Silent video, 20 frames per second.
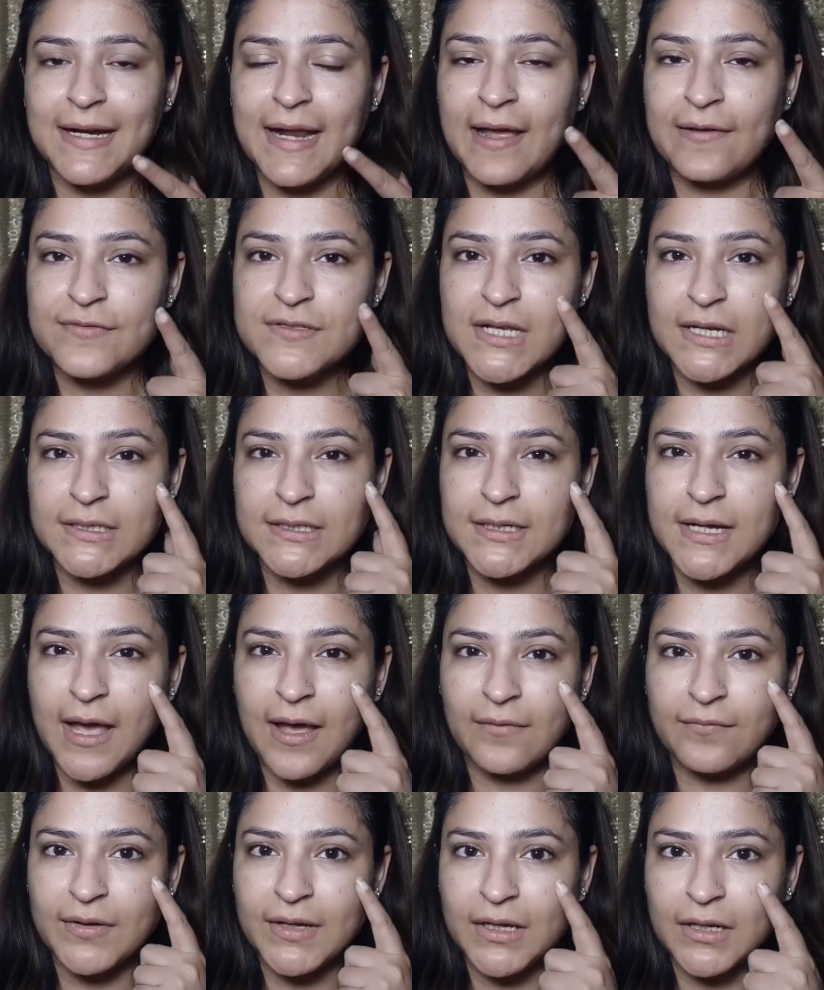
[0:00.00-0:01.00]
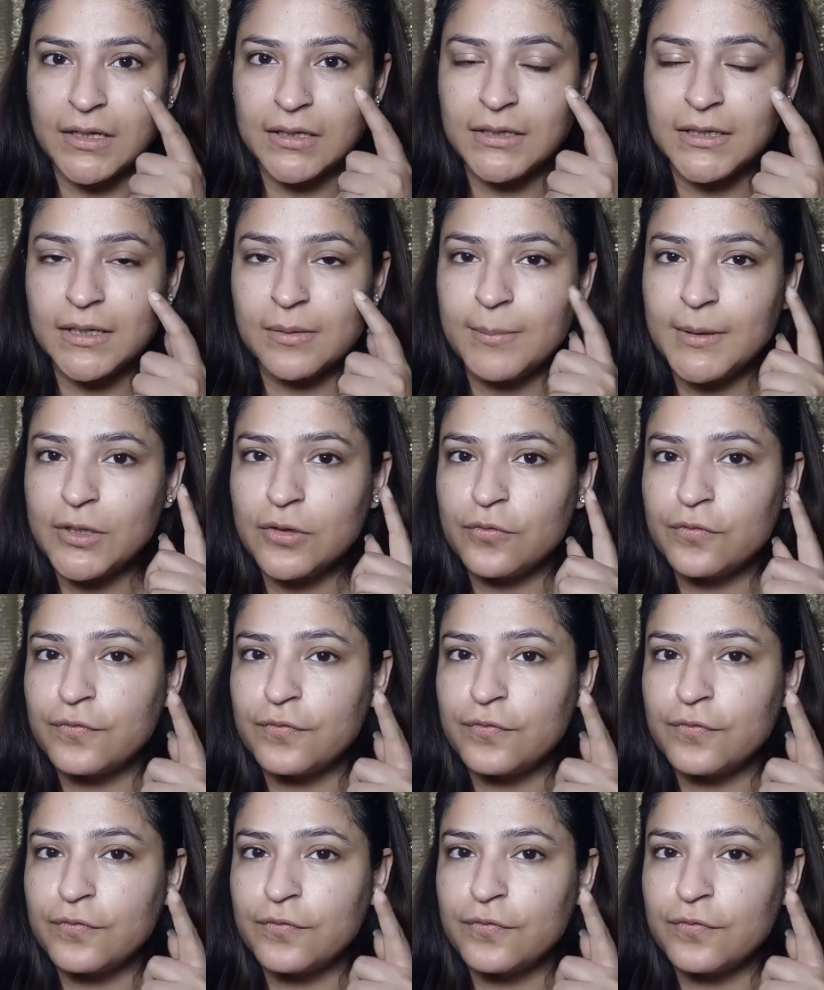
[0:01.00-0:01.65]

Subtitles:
that I've started having a little bit